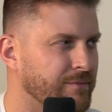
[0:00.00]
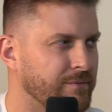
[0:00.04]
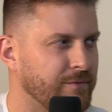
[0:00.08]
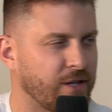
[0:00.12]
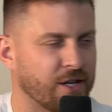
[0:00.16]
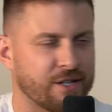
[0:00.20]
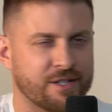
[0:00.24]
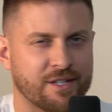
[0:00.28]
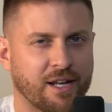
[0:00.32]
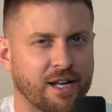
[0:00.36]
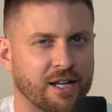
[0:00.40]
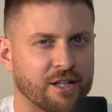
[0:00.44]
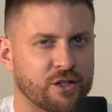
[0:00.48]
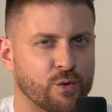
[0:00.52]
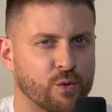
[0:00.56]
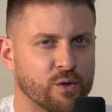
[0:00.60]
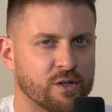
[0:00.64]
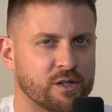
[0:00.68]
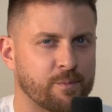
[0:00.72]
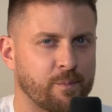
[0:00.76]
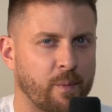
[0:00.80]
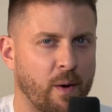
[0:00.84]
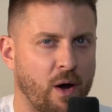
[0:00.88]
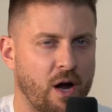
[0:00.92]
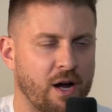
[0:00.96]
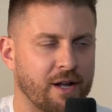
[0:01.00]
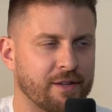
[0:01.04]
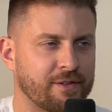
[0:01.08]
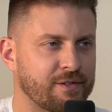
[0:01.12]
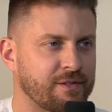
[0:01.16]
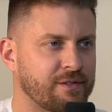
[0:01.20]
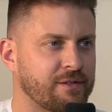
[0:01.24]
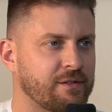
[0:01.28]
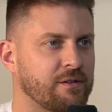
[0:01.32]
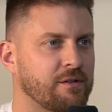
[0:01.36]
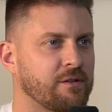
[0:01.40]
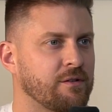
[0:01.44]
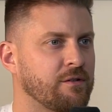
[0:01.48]
Doesn't get to his
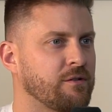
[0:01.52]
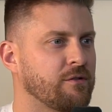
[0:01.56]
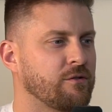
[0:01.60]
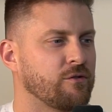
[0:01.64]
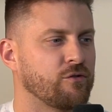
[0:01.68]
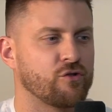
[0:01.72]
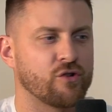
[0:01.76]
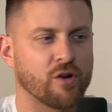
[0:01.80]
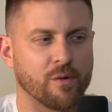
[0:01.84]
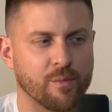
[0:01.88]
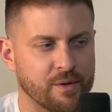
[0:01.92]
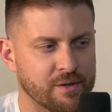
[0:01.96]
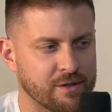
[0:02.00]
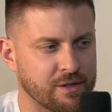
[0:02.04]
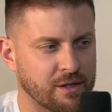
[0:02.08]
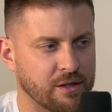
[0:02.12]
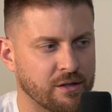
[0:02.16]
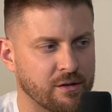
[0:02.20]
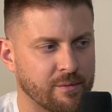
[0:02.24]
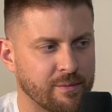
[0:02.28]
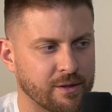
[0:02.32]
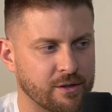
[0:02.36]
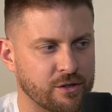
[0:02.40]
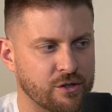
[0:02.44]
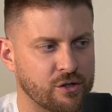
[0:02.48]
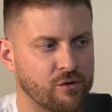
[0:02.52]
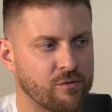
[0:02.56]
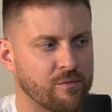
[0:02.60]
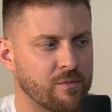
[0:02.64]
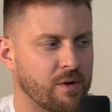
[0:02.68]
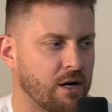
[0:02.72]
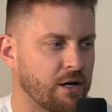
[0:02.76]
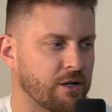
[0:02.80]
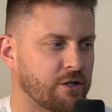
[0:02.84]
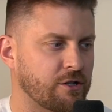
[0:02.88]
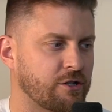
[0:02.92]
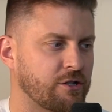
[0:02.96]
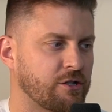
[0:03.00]
spots. Dribbles a little bit too
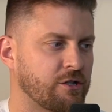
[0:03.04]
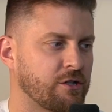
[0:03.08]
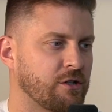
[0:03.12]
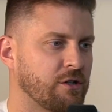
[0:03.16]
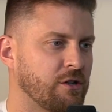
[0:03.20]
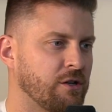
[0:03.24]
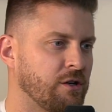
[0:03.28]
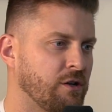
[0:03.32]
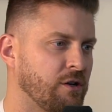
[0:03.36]
much.